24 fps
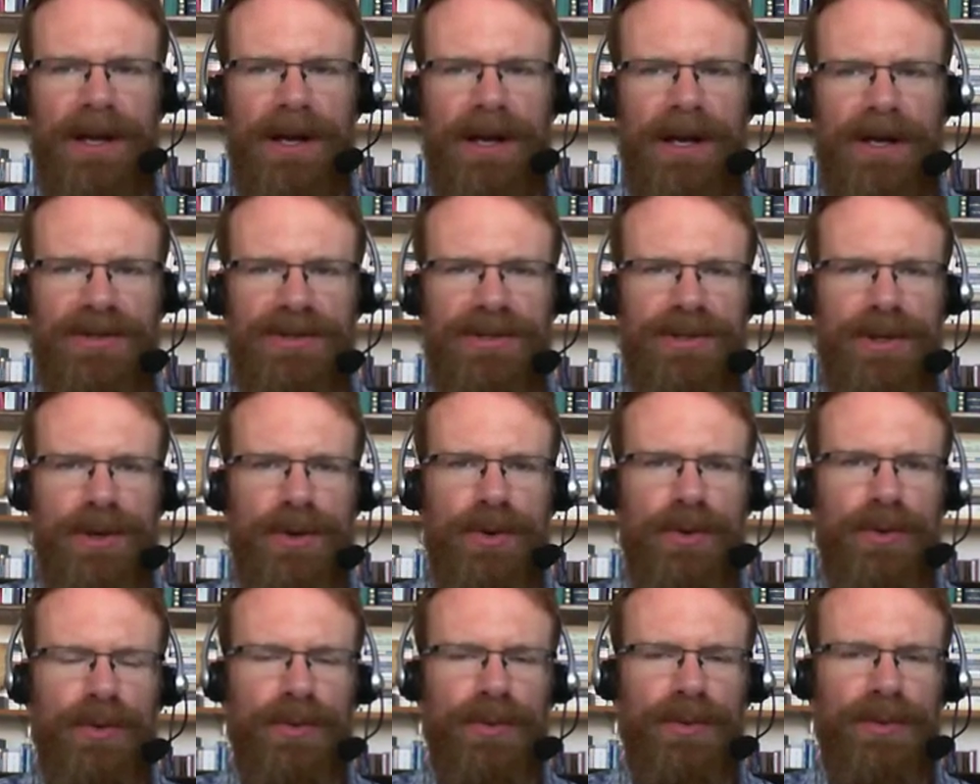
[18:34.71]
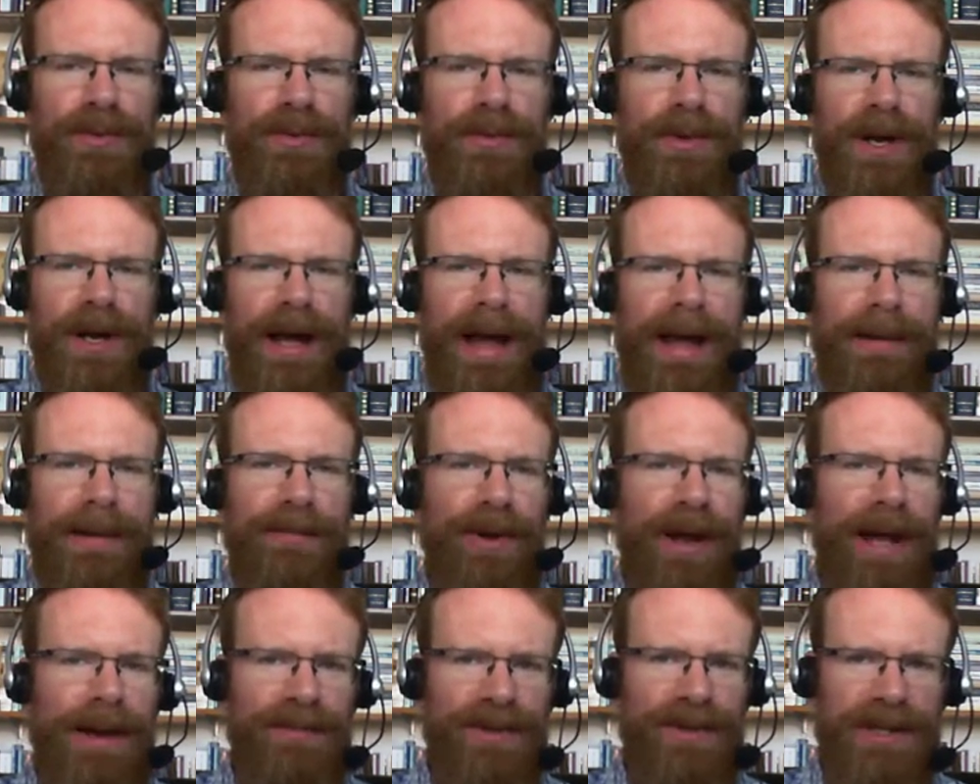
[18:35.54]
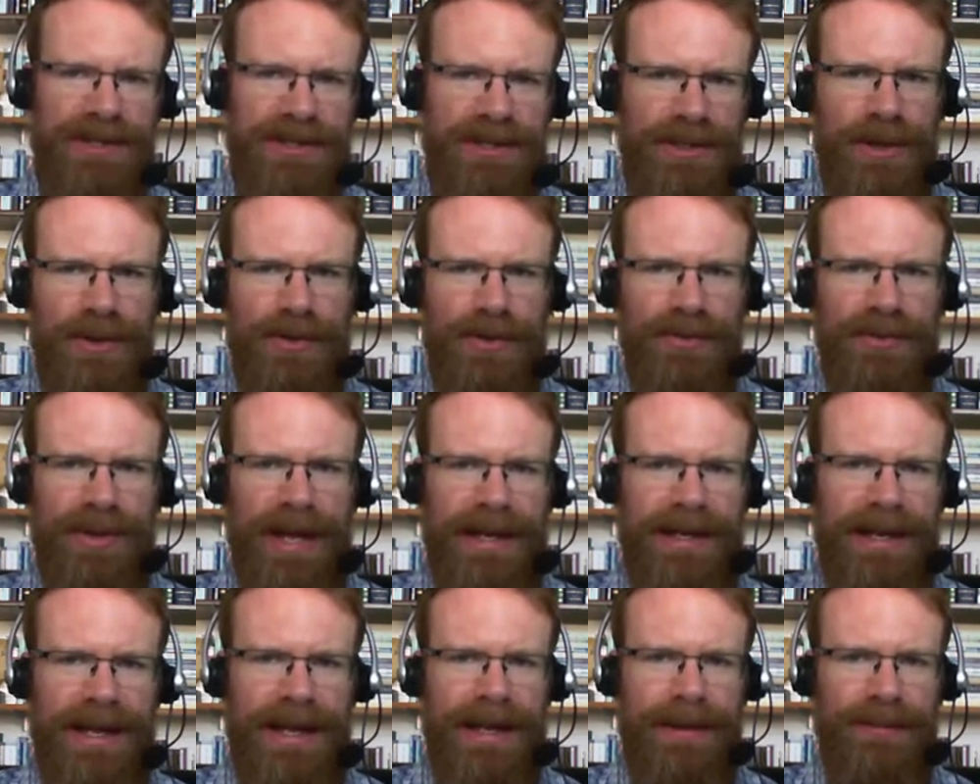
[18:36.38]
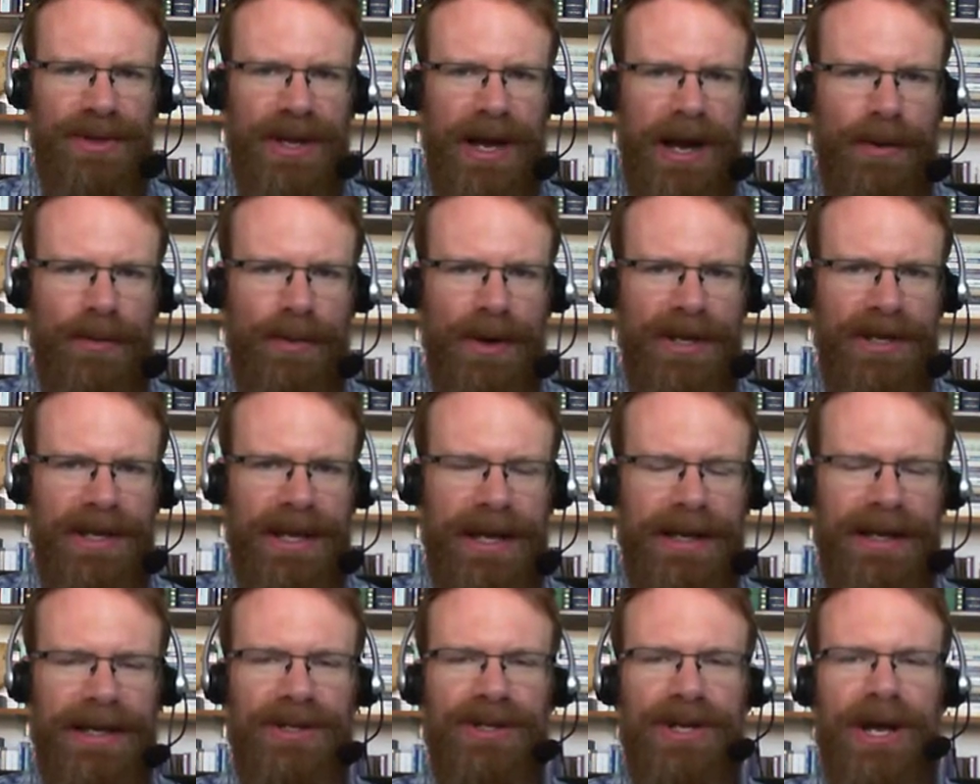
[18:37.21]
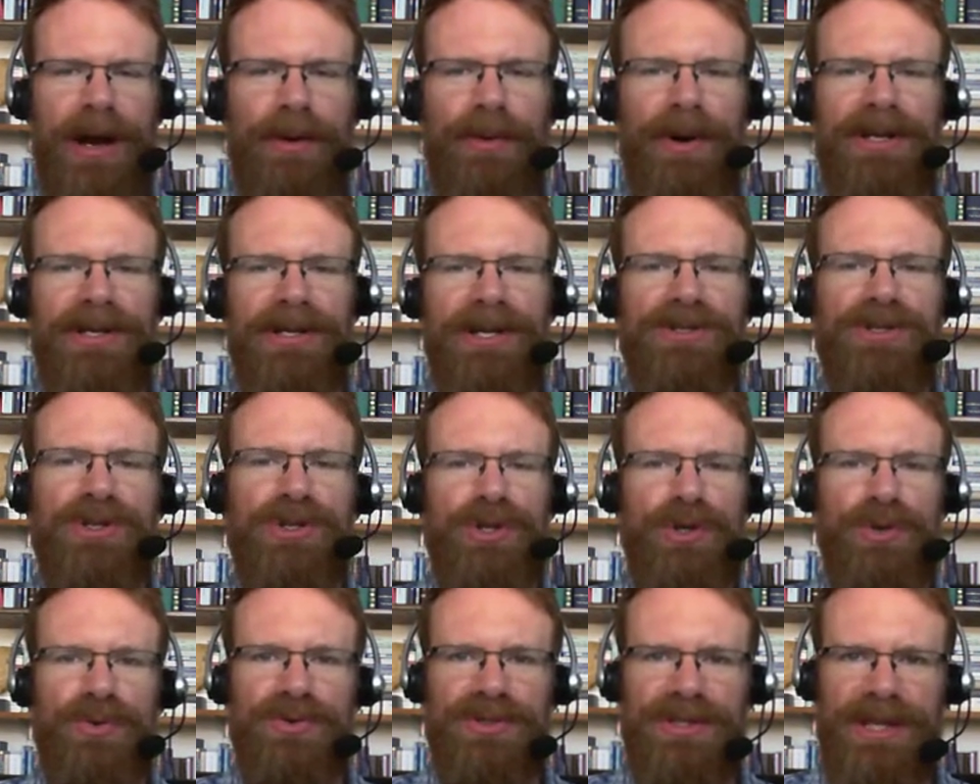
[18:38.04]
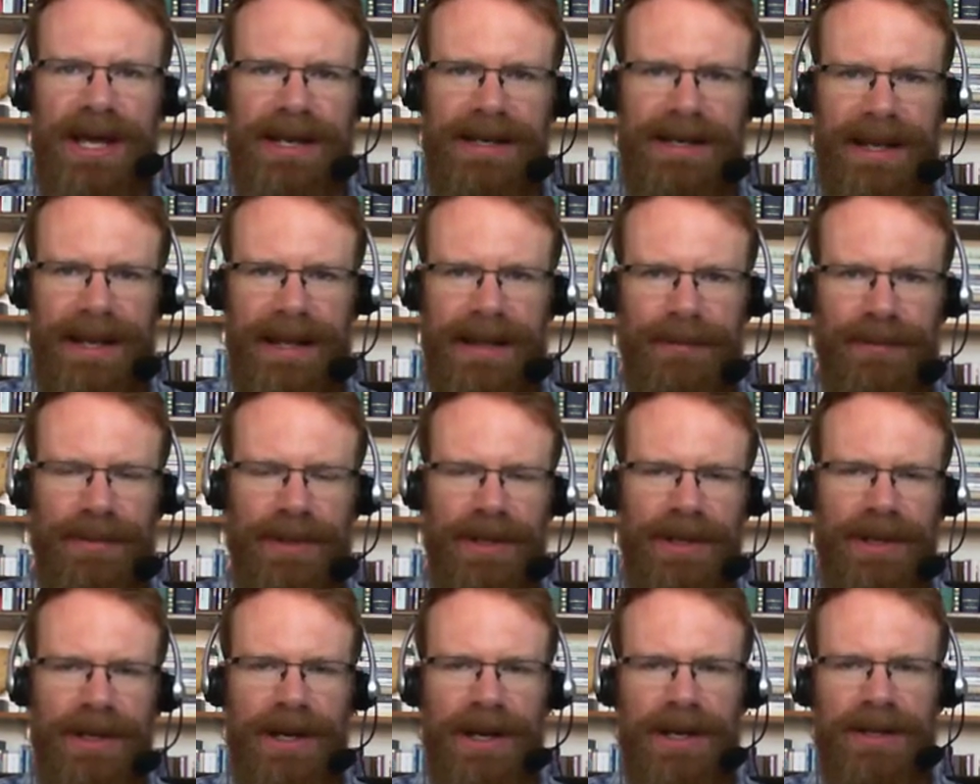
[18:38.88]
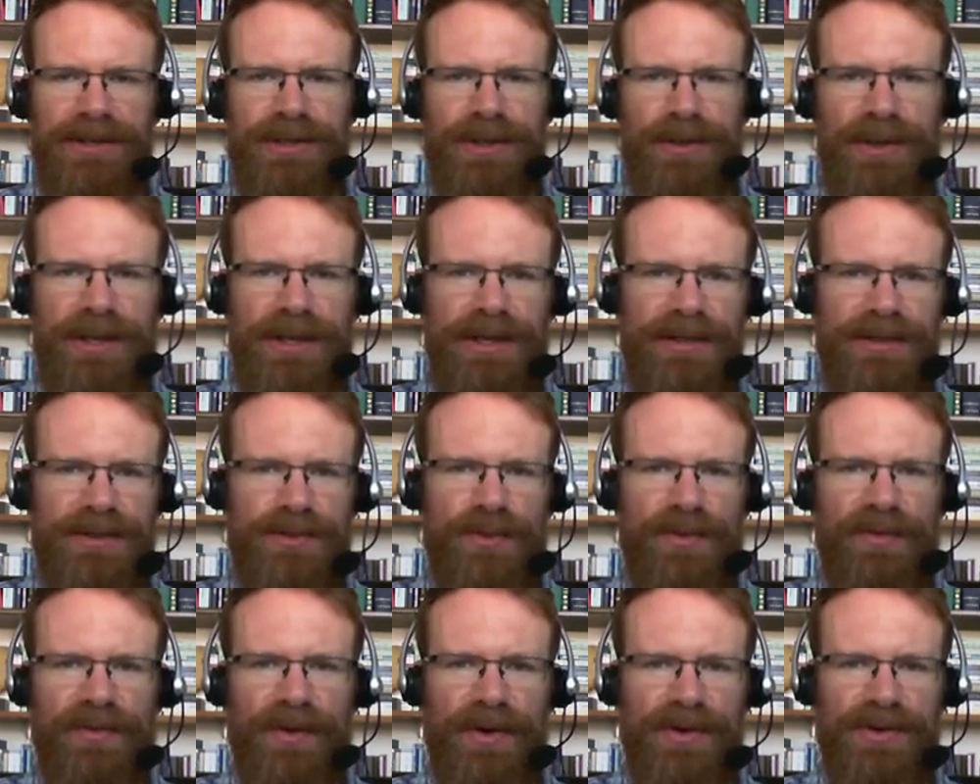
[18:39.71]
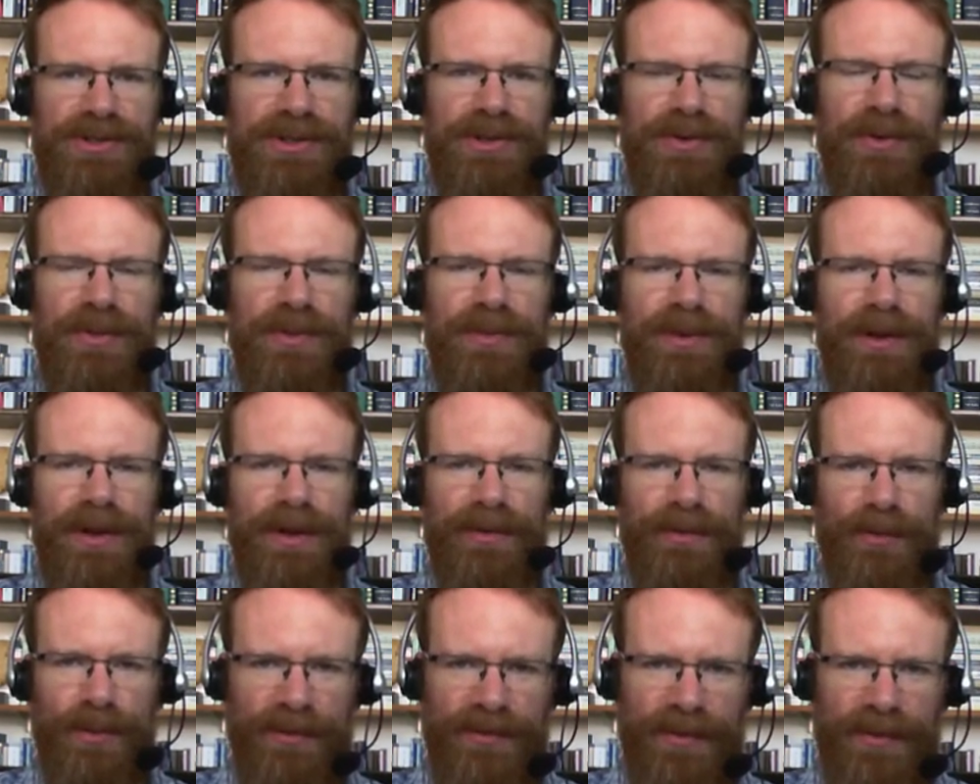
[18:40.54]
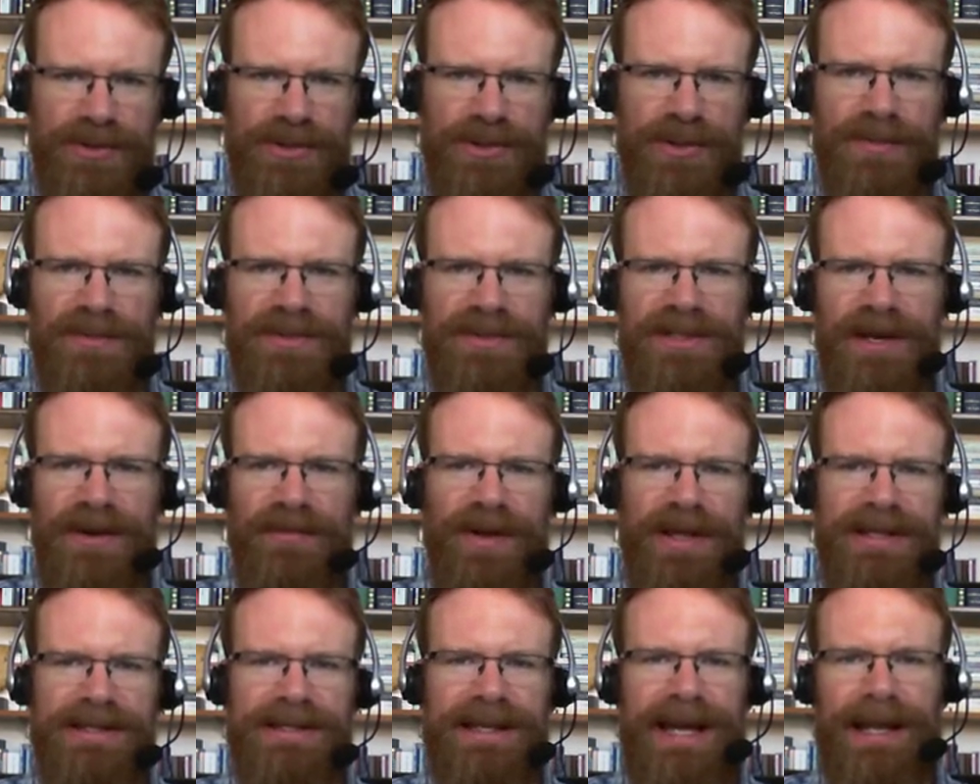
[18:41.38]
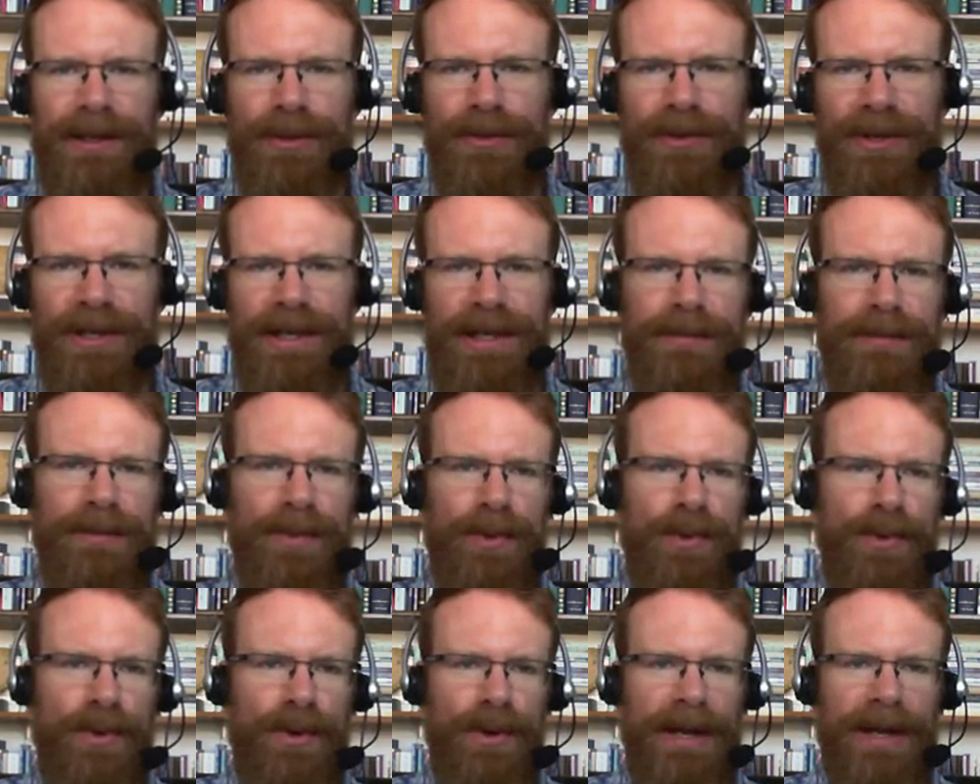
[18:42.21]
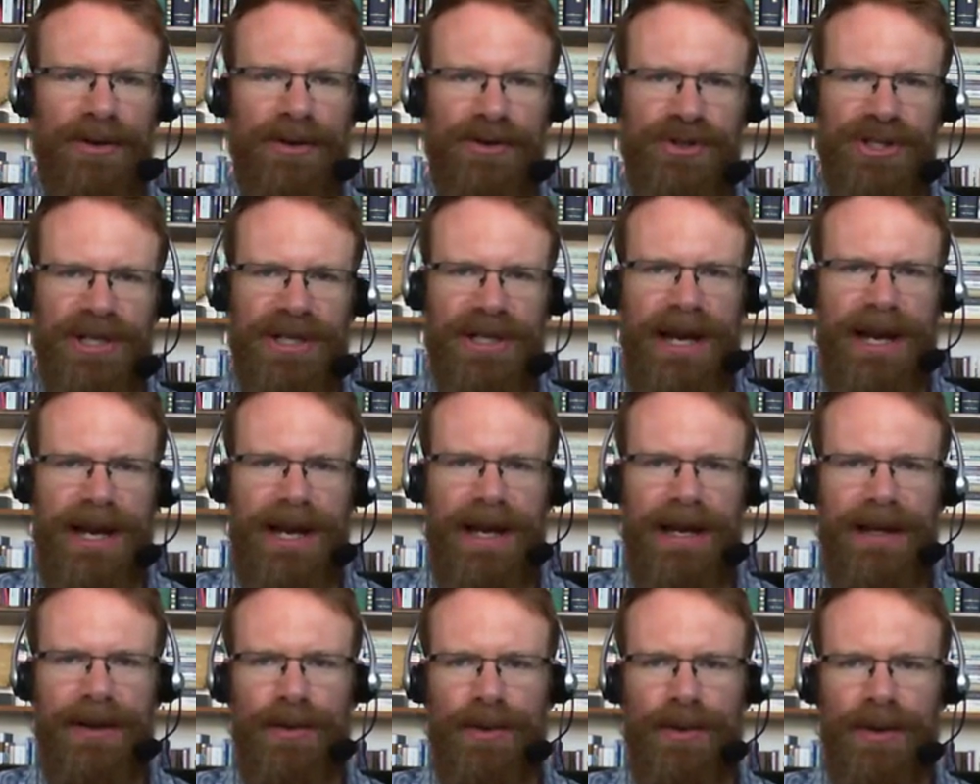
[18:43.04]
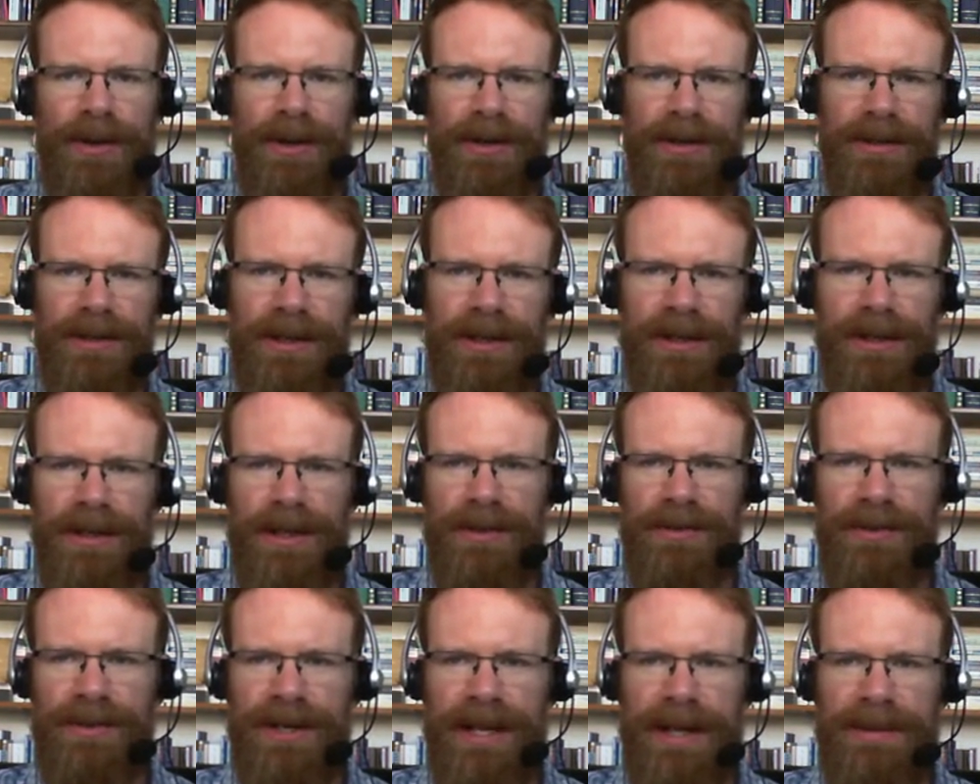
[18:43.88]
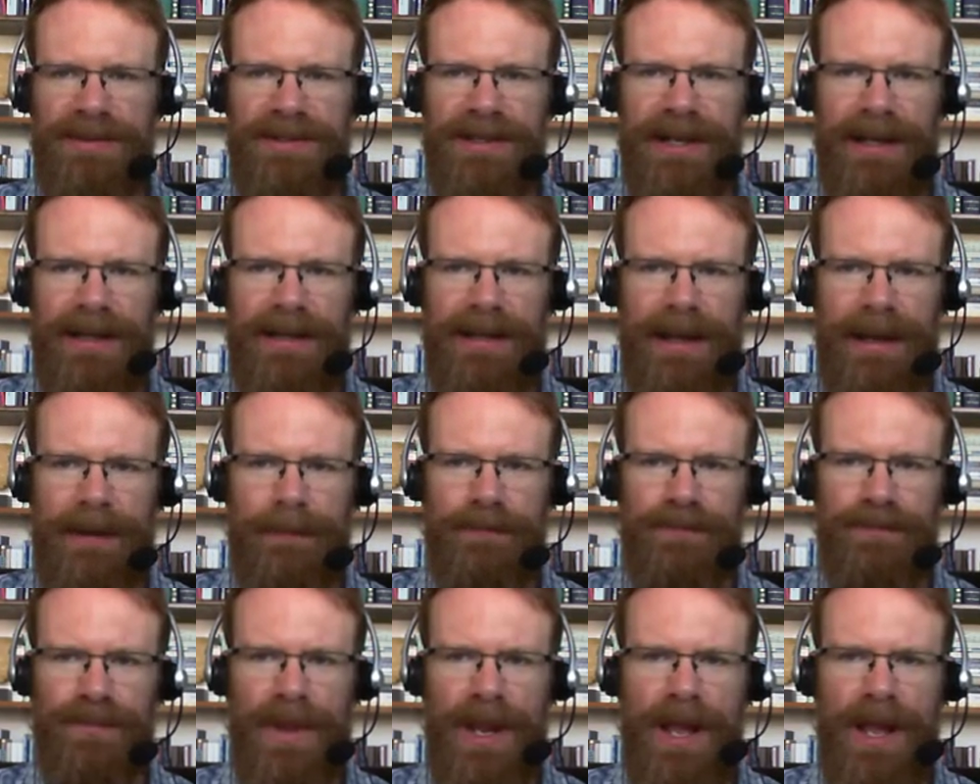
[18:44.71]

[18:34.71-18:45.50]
Uh, so uh, Abraham doesn't know that name Yahweh yet, and Yahweh doesn't use that name, uh, so he is referred to he refers to himself as Elohim or El Shaddai or uh, other names like that.